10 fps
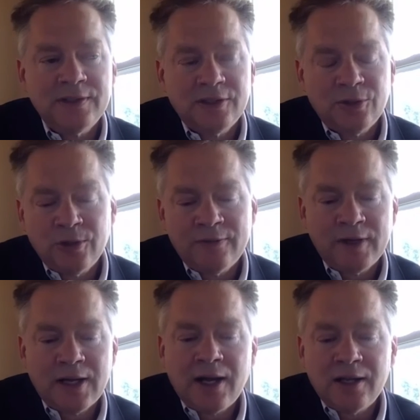a story of a
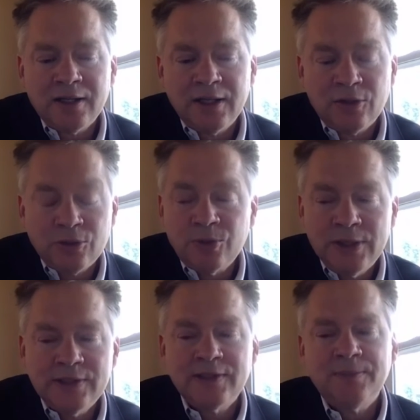colleague, or
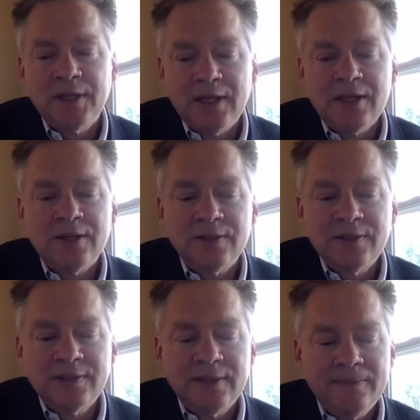tweets something else,